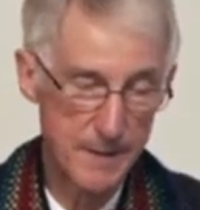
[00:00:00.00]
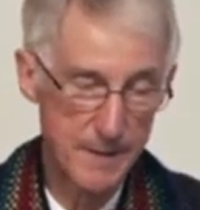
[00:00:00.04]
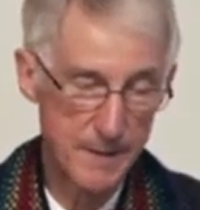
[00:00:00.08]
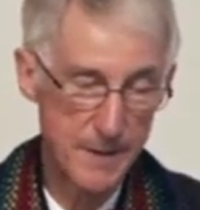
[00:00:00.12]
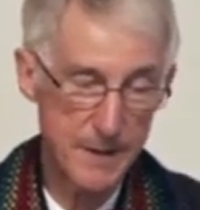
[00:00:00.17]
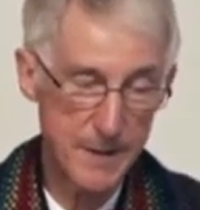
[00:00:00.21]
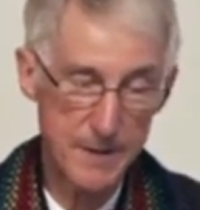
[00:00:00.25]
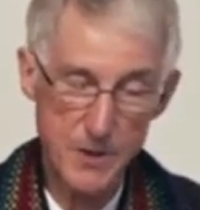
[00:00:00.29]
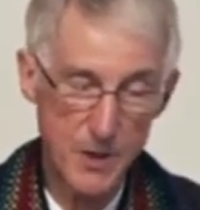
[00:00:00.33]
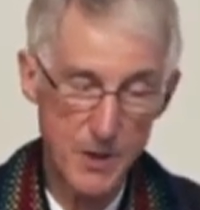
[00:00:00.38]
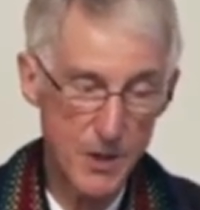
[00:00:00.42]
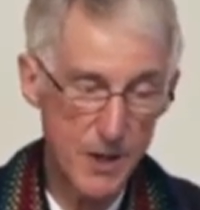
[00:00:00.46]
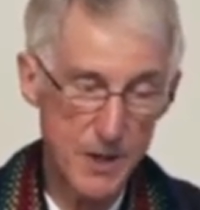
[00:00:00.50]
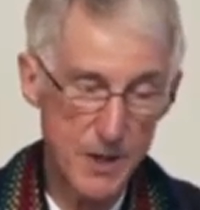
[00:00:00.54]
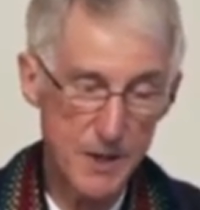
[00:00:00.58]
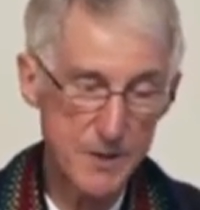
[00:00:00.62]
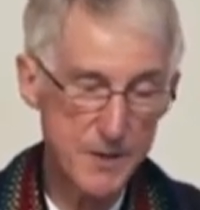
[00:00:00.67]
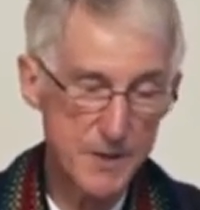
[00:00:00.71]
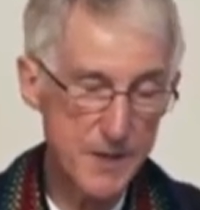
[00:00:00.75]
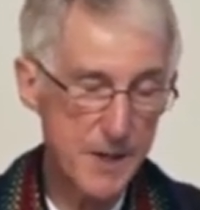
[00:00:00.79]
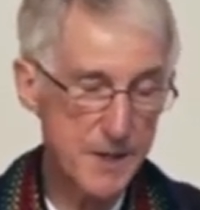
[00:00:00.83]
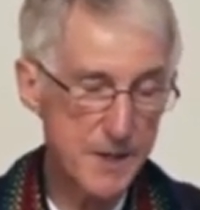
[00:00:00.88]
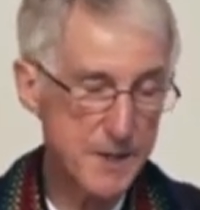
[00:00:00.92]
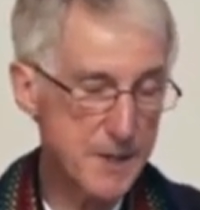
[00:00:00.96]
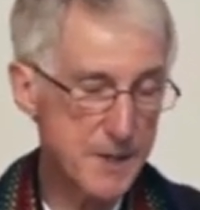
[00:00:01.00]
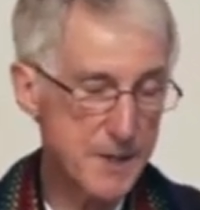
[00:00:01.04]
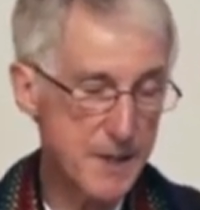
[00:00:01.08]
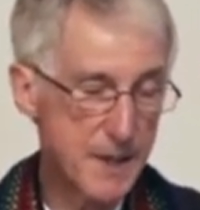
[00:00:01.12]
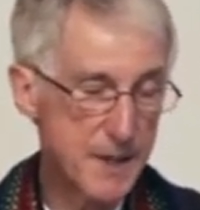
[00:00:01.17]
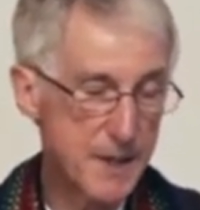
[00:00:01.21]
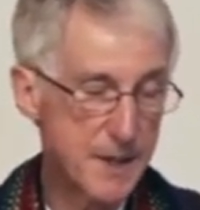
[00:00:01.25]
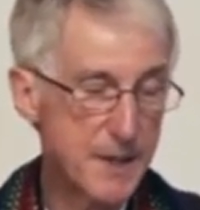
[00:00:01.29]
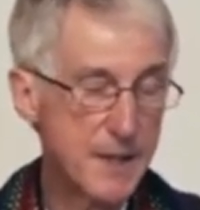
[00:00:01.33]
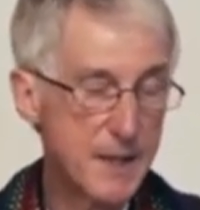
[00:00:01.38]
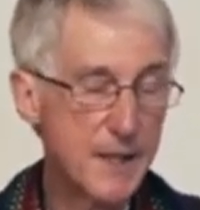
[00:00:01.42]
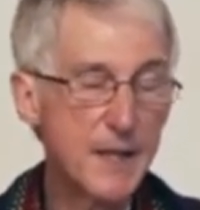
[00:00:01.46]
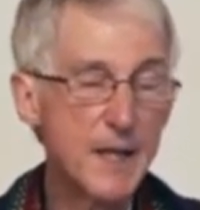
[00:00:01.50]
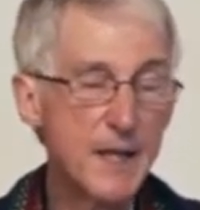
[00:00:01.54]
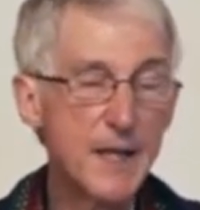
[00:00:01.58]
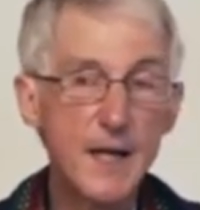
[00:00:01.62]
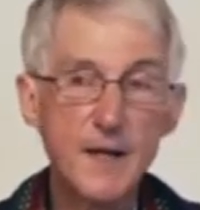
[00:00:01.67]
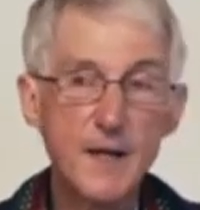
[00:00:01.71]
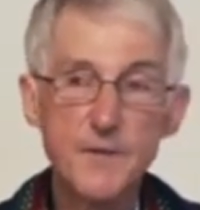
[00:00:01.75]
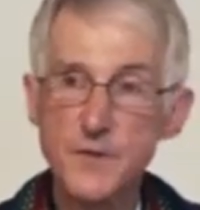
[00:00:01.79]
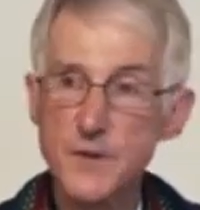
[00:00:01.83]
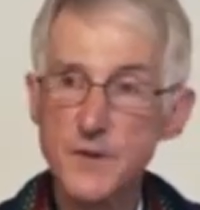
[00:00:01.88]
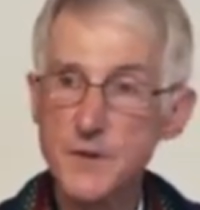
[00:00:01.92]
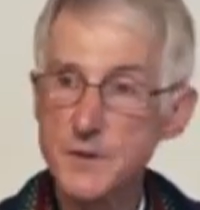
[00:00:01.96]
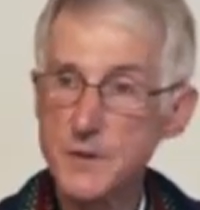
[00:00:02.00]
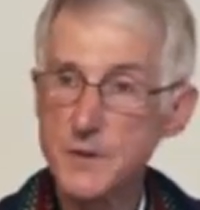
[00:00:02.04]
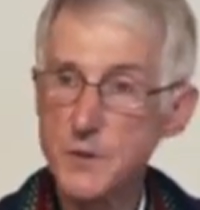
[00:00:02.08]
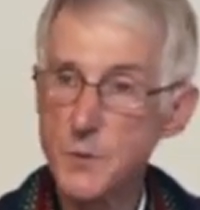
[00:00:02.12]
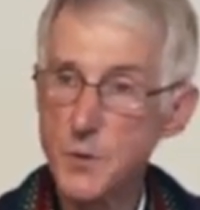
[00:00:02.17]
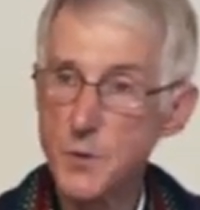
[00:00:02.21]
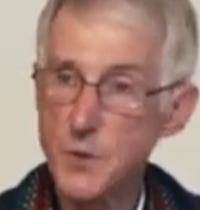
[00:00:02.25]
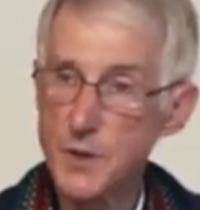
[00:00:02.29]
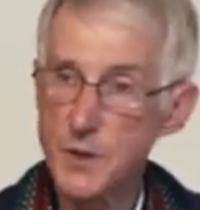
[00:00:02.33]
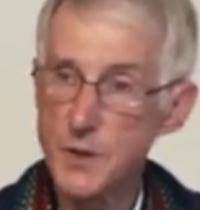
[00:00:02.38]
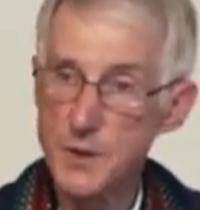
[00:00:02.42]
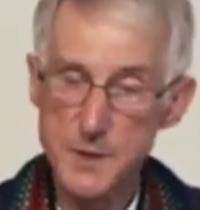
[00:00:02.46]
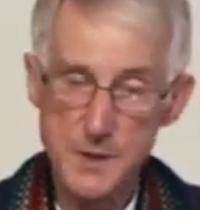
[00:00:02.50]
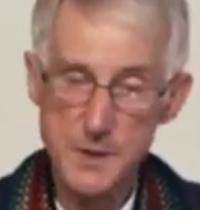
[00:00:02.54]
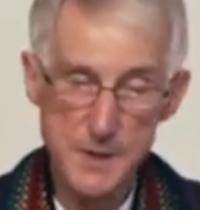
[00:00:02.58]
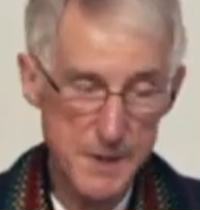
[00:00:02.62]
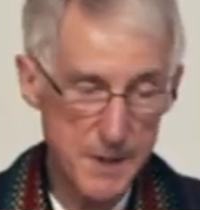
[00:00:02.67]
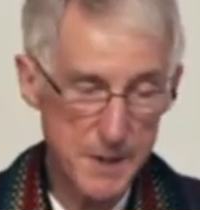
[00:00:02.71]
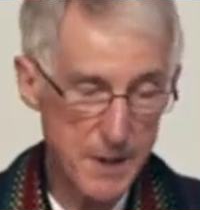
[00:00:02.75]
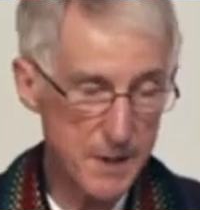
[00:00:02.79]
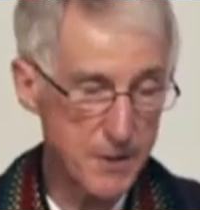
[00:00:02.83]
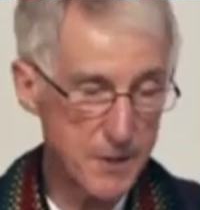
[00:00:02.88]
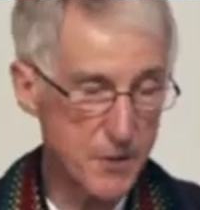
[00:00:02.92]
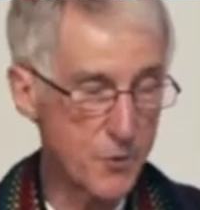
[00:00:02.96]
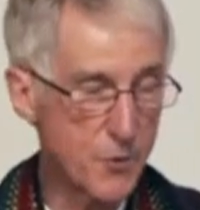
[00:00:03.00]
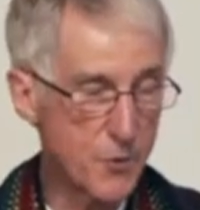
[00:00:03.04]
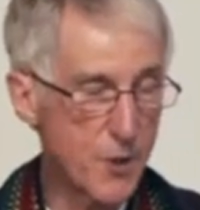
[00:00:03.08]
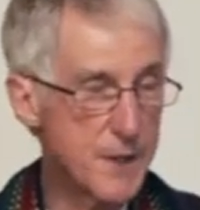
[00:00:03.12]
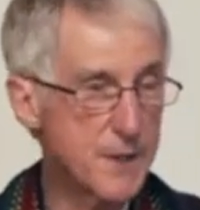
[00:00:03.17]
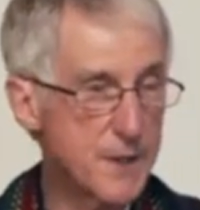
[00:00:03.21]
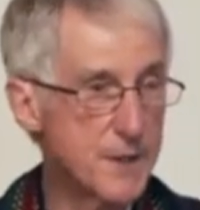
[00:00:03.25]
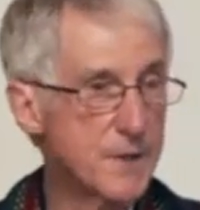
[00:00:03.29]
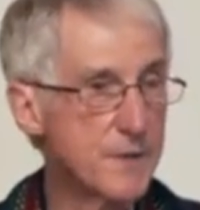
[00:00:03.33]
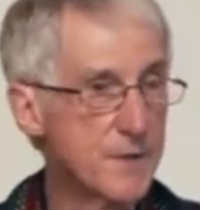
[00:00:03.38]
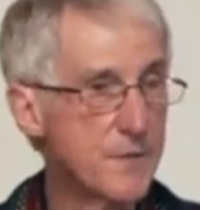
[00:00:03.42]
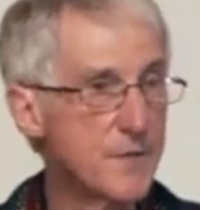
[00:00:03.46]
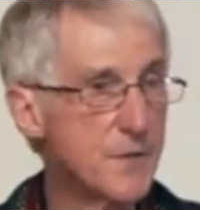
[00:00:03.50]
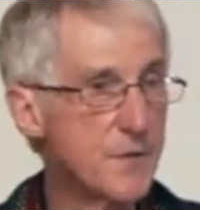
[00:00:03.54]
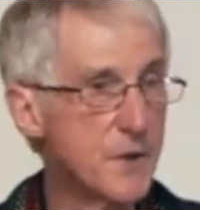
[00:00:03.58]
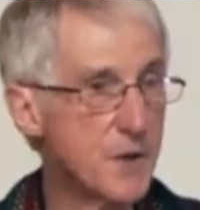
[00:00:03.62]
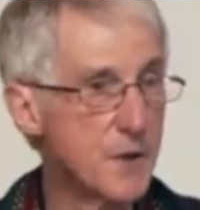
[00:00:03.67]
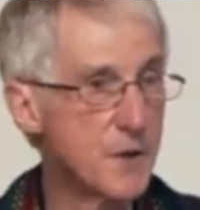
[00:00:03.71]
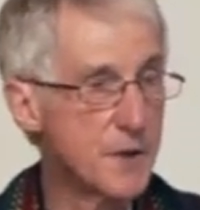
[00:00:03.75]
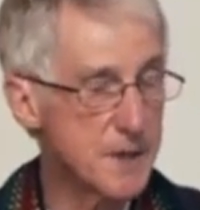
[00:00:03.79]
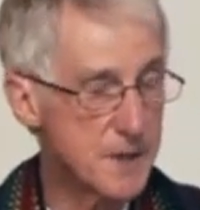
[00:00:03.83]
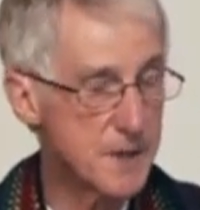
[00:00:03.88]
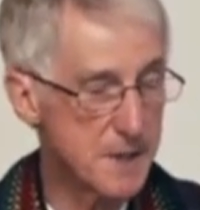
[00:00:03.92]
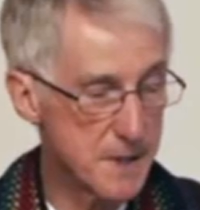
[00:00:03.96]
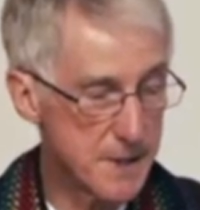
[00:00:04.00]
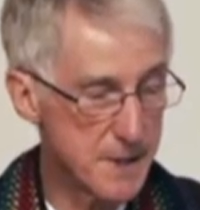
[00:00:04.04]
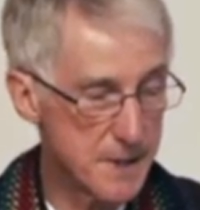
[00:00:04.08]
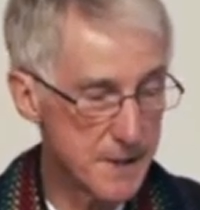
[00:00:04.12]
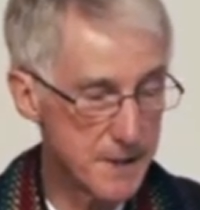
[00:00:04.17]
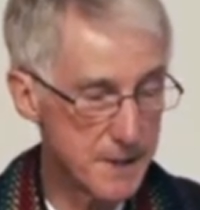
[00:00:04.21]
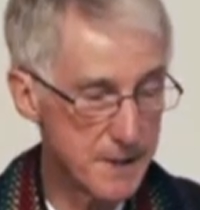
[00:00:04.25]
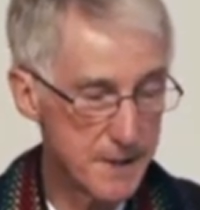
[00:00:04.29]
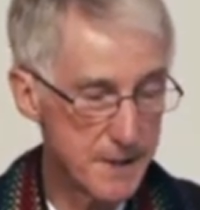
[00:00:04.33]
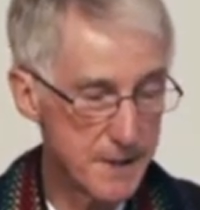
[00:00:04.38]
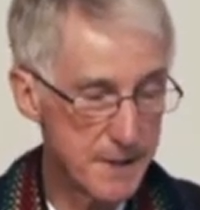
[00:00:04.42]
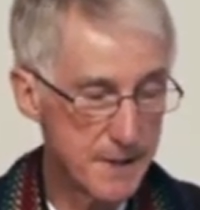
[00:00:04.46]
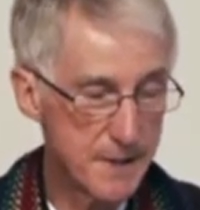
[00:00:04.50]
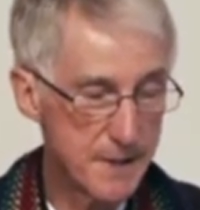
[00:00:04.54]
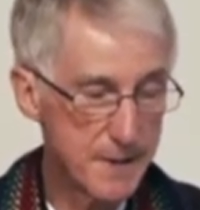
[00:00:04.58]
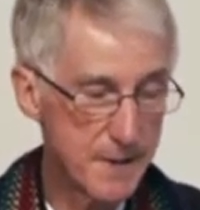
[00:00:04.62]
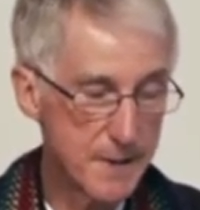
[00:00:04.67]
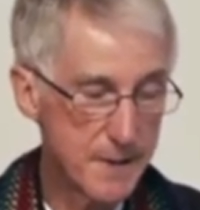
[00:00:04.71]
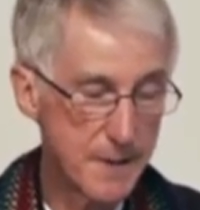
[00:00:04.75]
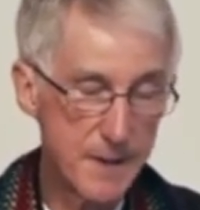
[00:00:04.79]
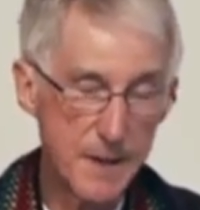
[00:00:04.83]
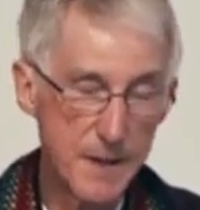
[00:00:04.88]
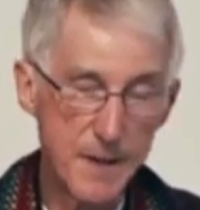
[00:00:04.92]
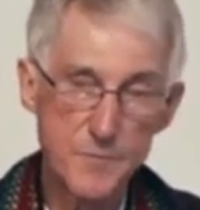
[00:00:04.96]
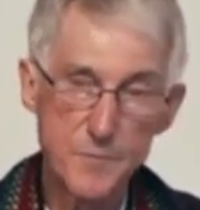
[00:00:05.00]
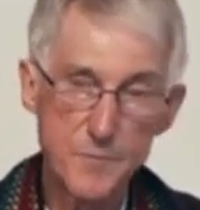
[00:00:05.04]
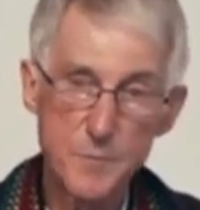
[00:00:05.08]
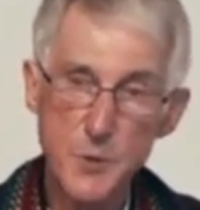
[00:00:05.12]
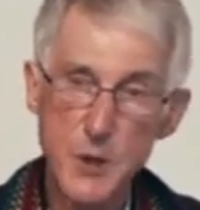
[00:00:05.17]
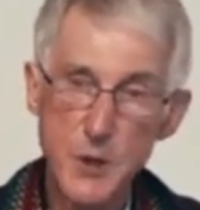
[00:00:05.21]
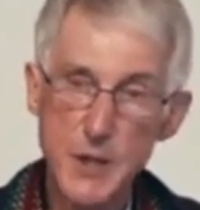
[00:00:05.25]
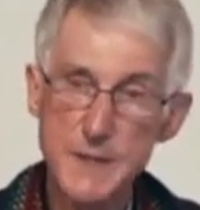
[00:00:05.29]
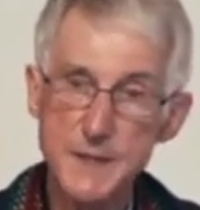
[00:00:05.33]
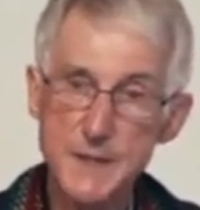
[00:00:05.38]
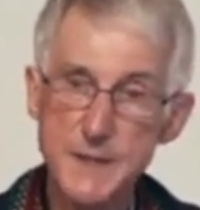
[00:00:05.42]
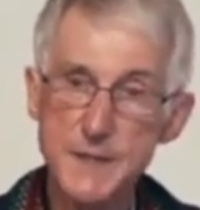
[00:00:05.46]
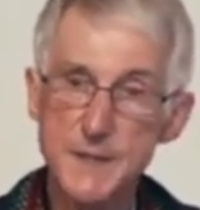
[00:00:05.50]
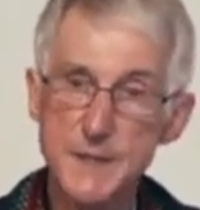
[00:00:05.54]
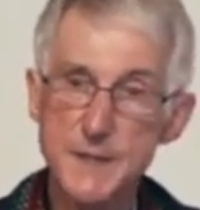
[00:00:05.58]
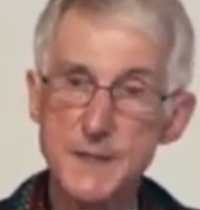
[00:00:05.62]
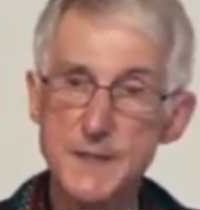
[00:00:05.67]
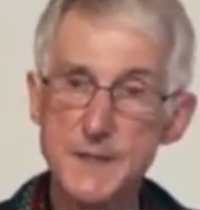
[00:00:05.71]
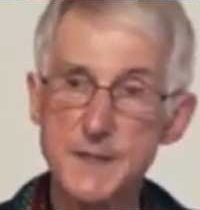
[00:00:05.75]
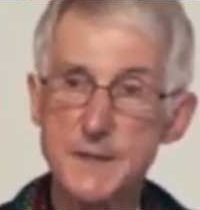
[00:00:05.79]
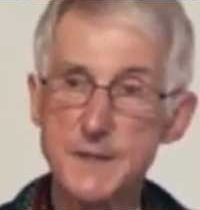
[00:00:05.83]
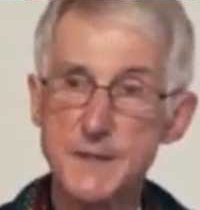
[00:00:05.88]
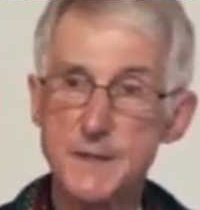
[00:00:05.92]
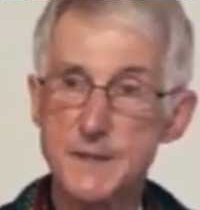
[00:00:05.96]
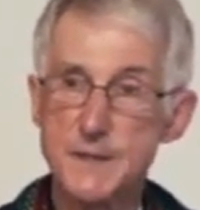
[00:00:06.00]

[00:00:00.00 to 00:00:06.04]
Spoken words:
It calls us ever towards a greater fullness of presence.